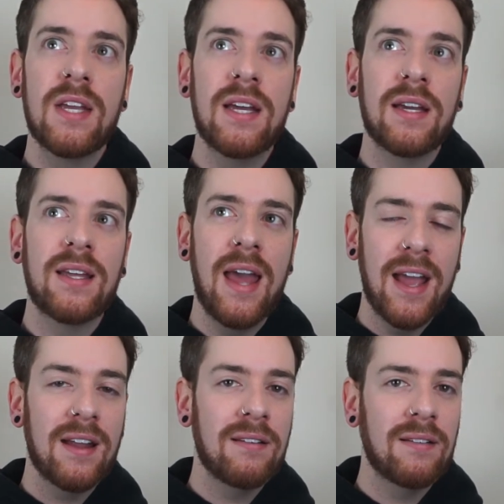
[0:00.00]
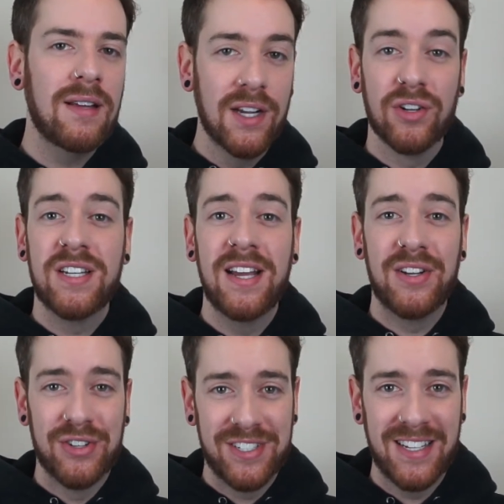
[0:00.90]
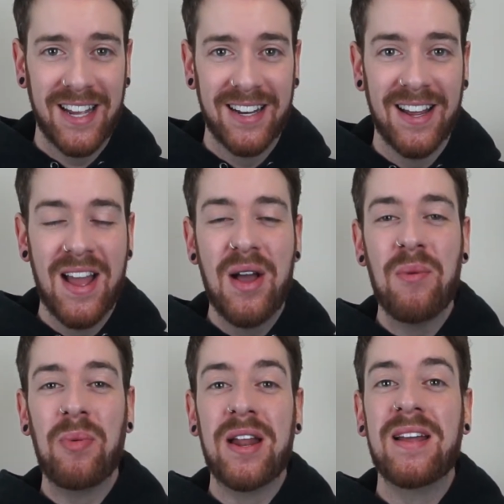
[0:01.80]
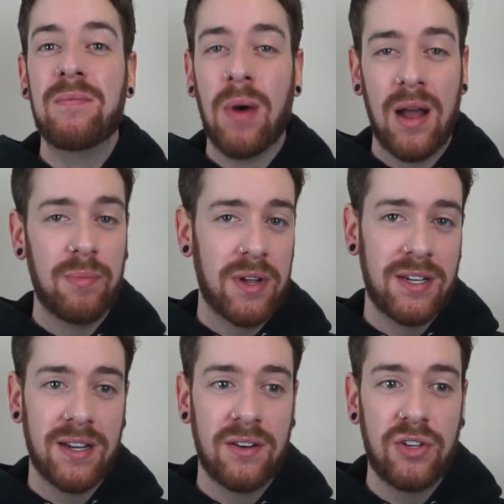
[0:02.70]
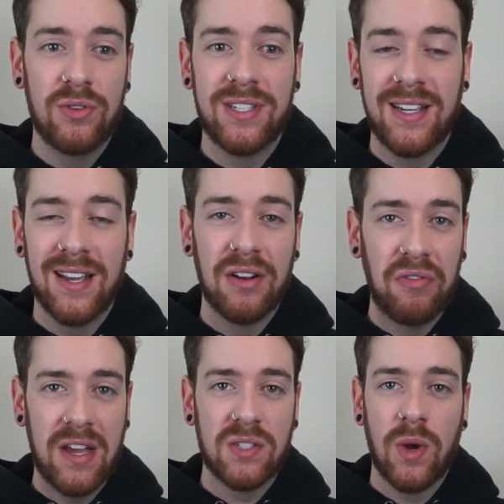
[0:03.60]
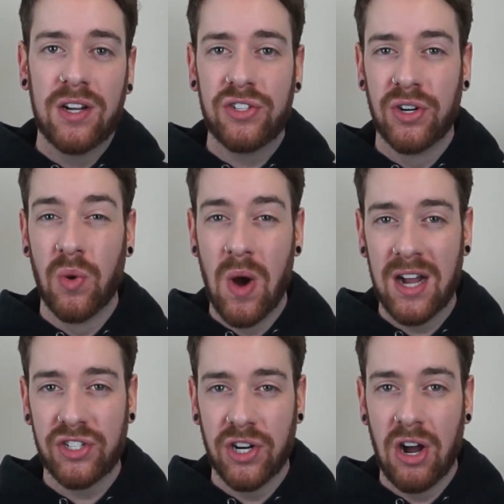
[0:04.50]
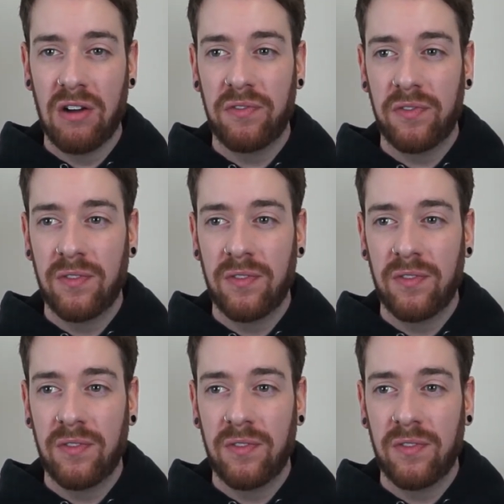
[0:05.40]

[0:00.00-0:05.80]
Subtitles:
It can irritate your skin, but in my opinion, using it in a face wash, you're gonna wash it off.